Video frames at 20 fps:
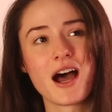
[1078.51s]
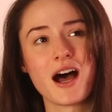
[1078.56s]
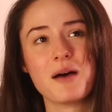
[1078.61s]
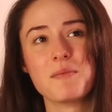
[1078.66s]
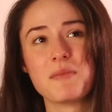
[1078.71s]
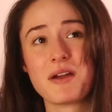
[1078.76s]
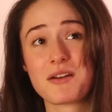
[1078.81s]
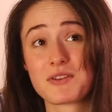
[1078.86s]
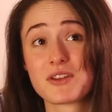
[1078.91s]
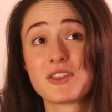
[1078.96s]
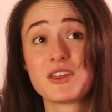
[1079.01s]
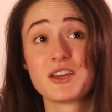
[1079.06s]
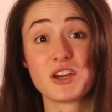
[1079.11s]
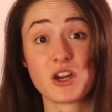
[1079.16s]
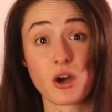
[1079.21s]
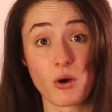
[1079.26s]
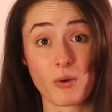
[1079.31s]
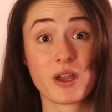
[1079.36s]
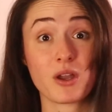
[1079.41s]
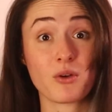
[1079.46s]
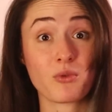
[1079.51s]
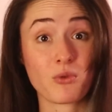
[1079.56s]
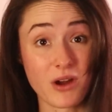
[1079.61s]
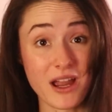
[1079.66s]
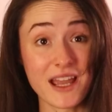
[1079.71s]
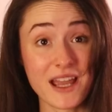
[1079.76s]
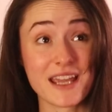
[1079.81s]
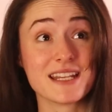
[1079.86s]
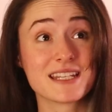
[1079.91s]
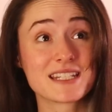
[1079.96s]
Everything goes going
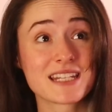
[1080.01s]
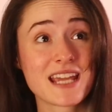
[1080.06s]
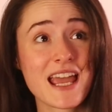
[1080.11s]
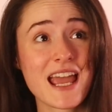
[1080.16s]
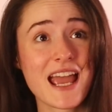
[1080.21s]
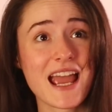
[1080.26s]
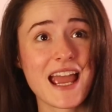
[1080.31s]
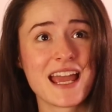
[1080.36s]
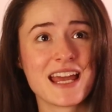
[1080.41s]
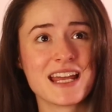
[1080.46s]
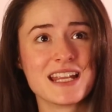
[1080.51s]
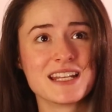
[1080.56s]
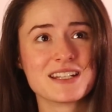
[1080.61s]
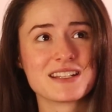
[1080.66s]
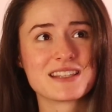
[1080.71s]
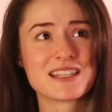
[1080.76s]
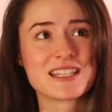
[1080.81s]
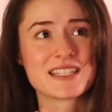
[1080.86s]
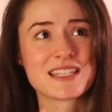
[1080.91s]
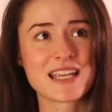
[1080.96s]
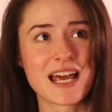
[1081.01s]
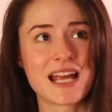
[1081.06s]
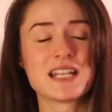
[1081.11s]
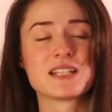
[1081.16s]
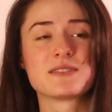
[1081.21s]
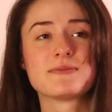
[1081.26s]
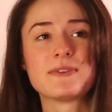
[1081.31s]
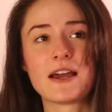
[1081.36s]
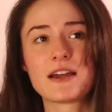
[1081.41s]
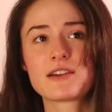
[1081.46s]
right, and the
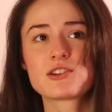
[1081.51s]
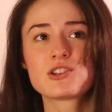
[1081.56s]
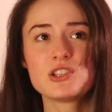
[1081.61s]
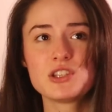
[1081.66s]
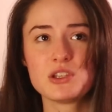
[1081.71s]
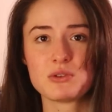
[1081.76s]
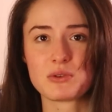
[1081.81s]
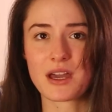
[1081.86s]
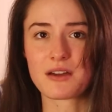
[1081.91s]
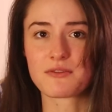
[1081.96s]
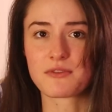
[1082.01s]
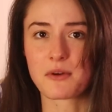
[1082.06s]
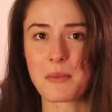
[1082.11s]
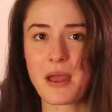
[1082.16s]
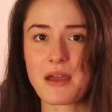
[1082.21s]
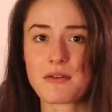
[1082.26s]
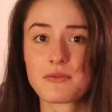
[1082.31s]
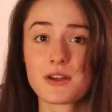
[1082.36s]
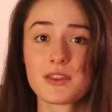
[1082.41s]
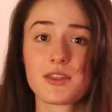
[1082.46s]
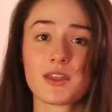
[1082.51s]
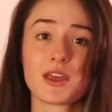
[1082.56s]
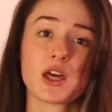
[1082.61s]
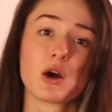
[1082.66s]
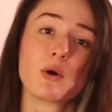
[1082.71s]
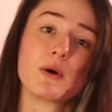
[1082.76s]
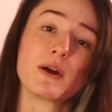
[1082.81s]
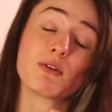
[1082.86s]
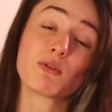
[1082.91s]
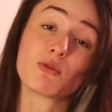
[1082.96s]
satisfaction you get from everything
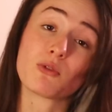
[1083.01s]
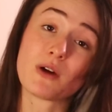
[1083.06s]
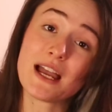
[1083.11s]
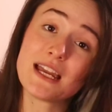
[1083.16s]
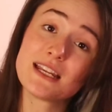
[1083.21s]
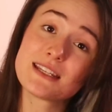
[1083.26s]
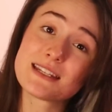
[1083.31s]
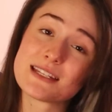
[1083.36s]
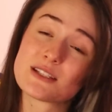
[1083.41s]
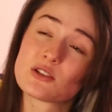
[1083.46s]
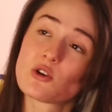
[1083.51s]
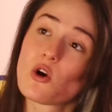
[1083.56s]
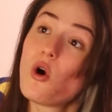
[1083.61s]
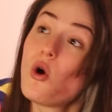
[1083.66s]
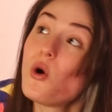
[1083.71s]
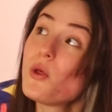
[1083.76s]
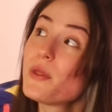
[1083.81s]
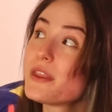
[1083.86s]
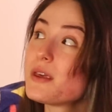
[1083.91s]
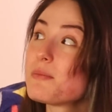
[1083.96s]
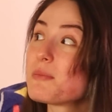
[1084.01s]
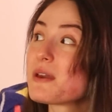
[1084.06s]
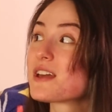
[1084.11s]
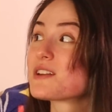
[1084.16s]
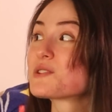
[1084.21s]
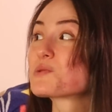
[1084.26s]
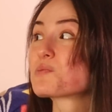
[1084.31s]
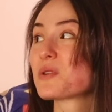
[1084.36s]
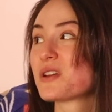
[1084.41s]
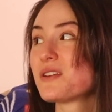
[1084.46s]
going right is only
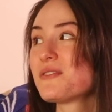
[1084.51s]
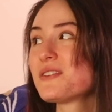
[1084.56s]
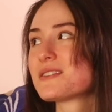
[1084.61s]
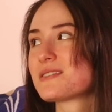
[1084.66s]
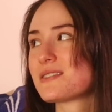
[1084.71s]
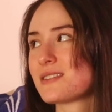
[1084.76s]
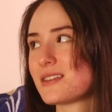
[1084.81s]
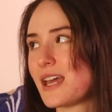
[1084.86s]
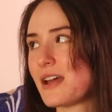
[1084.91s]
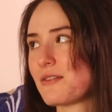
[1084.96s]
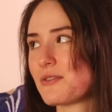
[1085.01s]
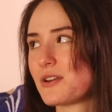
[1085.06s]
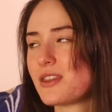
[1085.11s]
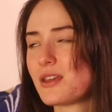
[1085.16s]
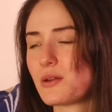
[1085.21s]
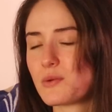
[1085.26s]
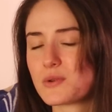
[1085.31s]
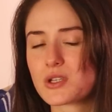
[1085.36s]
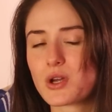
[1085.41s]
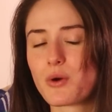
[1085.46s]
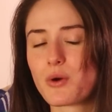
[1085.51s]
because previously everything was